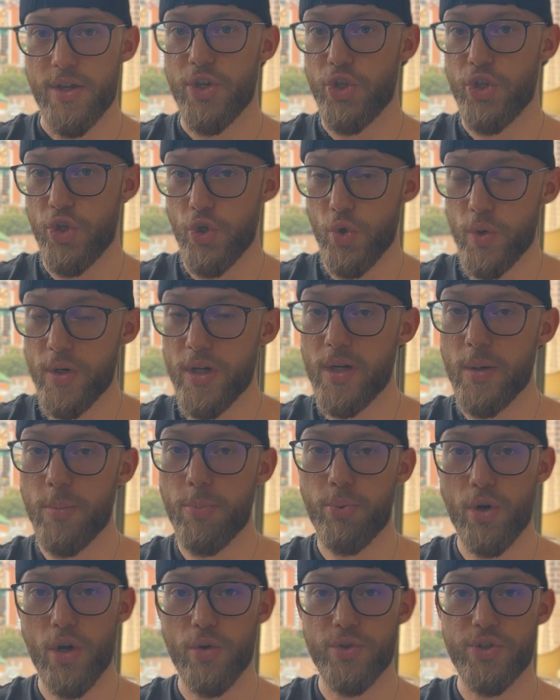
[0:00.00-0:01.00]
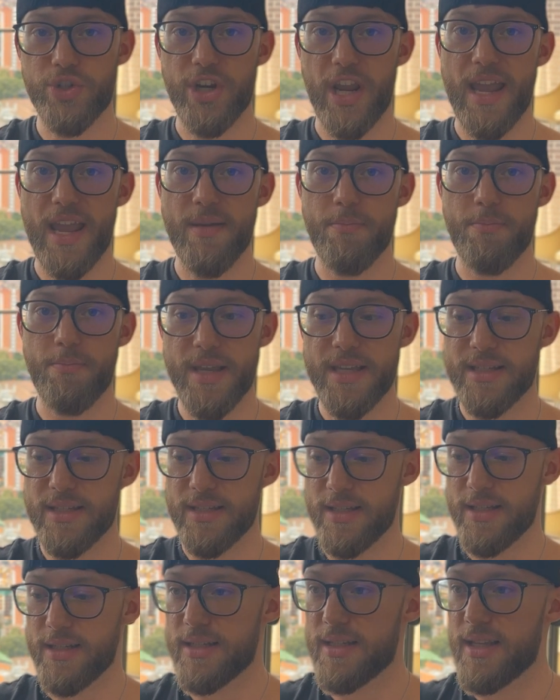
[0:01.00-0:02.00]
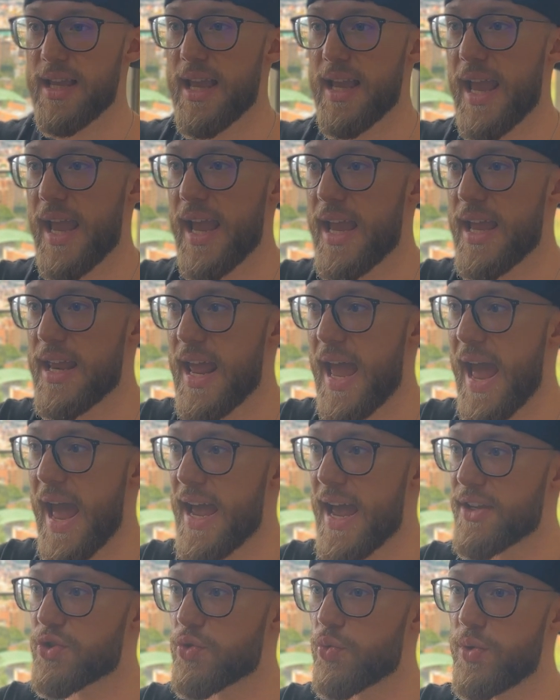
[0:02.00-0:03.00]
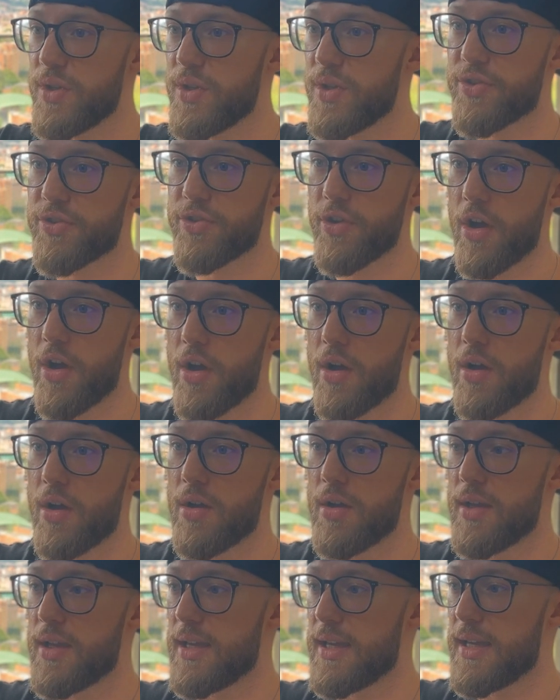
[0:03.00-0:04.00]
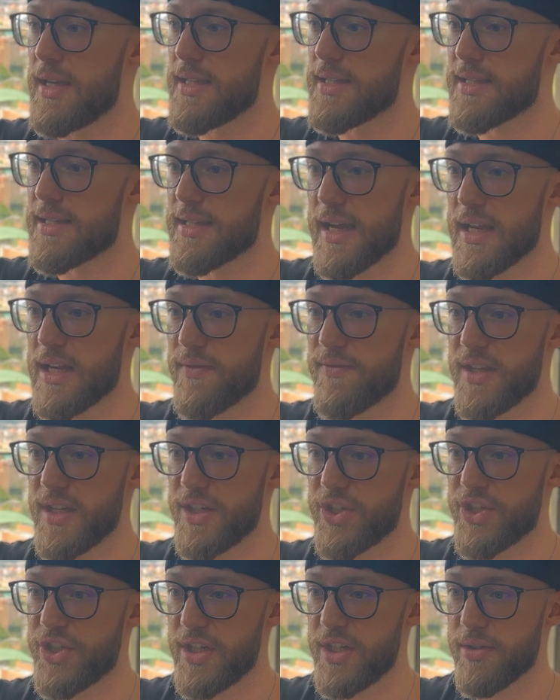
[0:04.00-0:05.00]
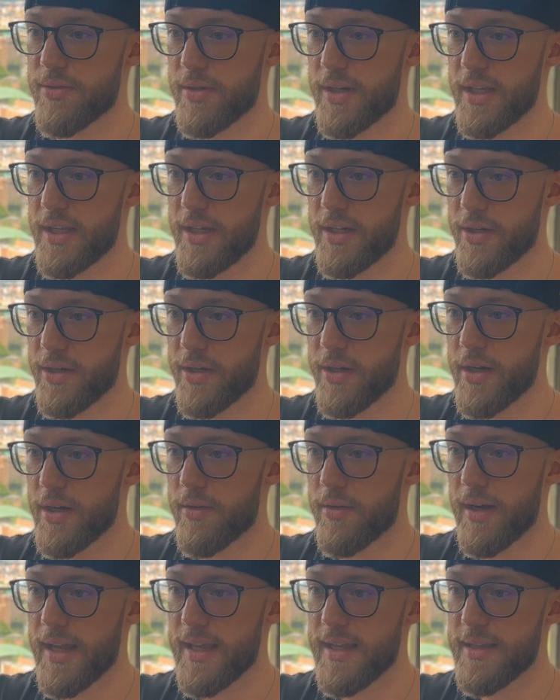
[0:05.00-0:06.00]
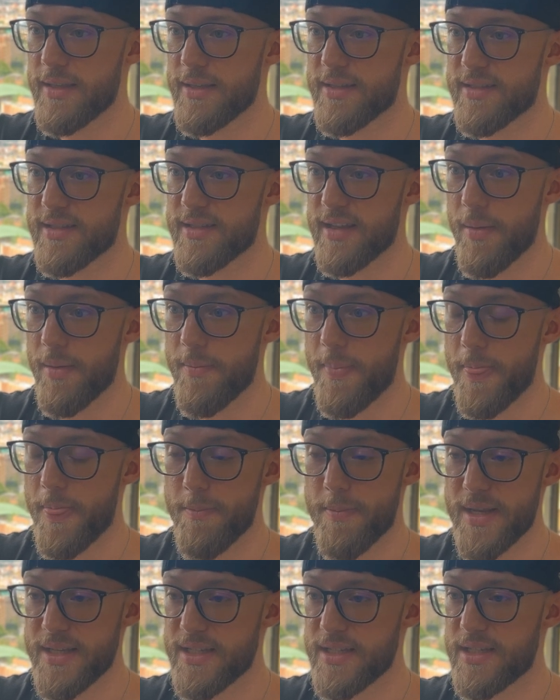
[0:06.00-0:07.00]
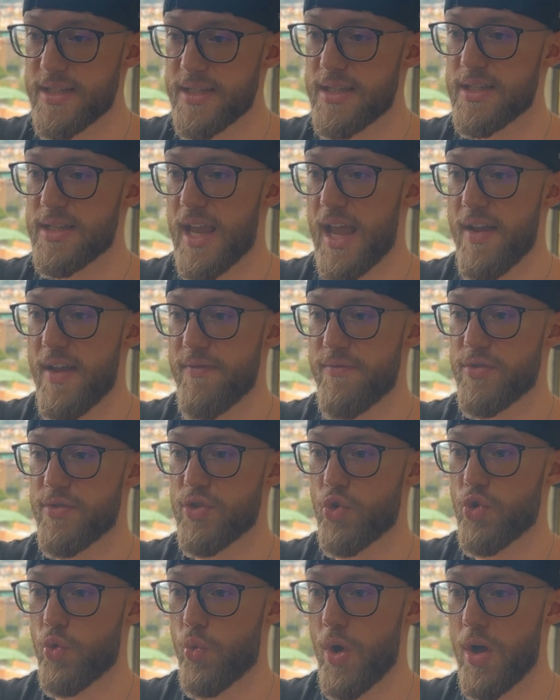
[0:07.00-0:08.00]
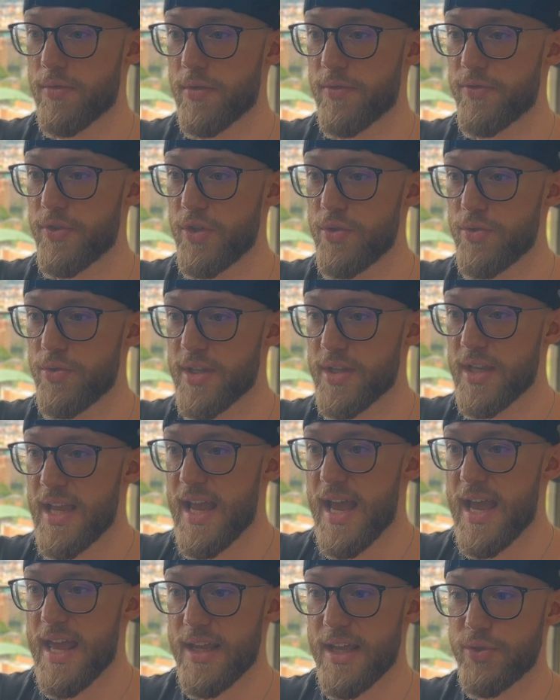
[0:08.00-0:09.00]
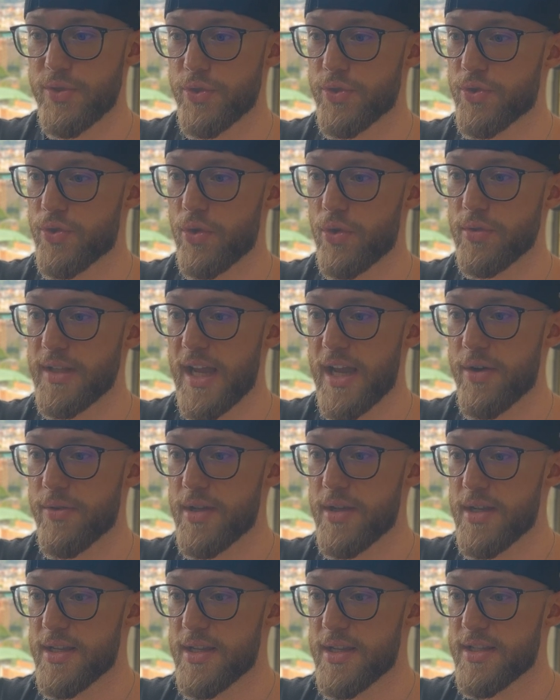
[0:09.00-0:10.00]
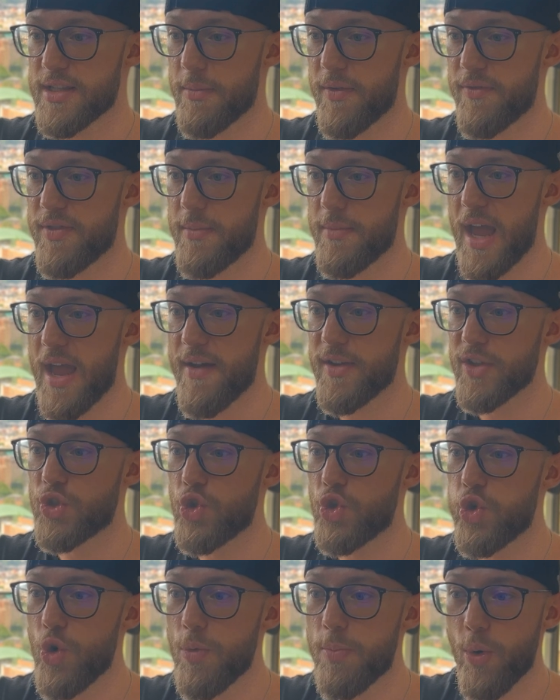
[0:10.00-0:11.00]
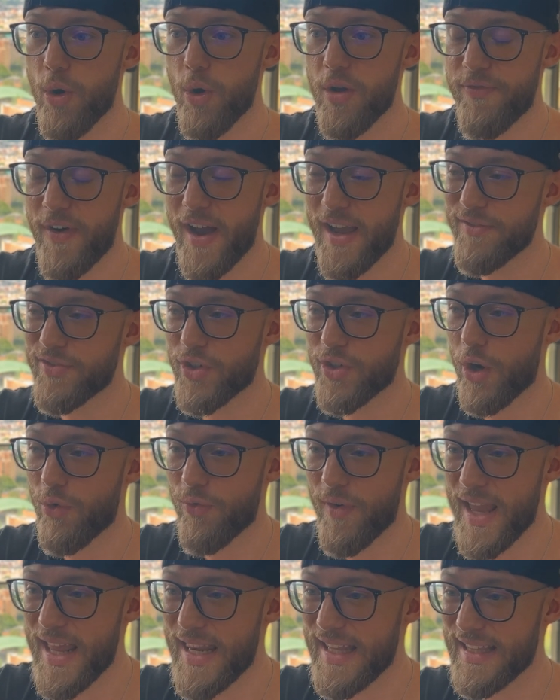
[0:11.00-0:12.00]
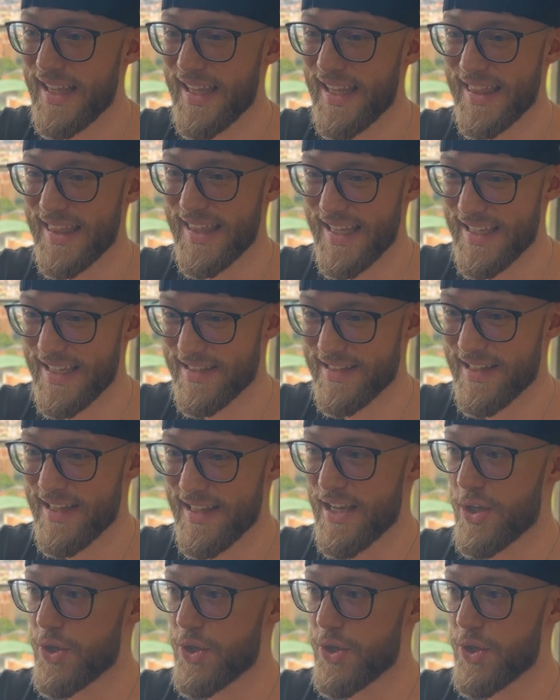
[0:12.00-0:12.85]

You can approach a business, and as we saw inside of this sheet right here, right, some businesses have 12 reviews, and as you scroll down, some of them have a 2.5 star rating like this.